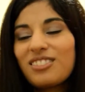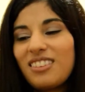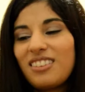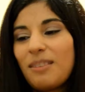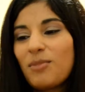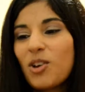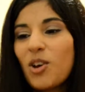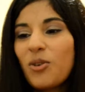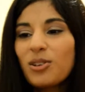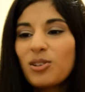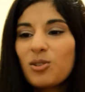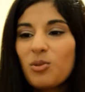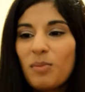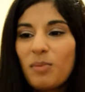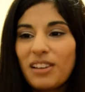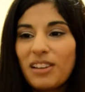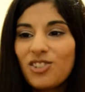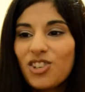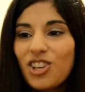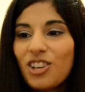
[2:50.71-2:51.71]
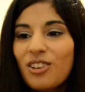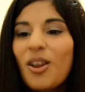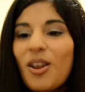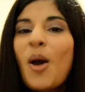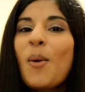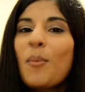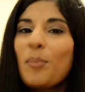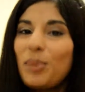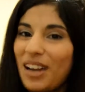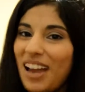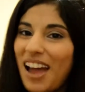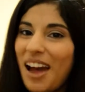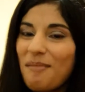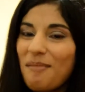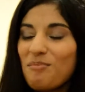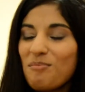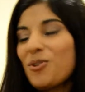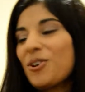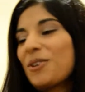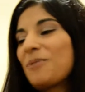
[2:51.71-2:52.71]
that I'm going to mention, but I
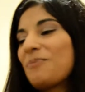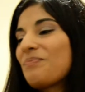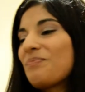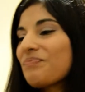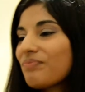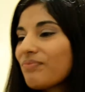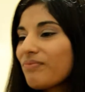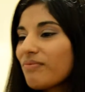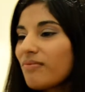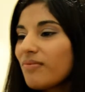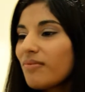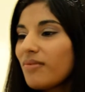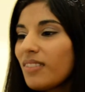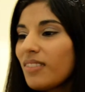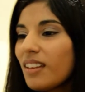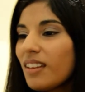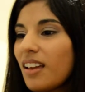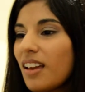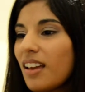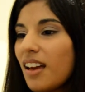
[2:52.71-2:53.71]
have more.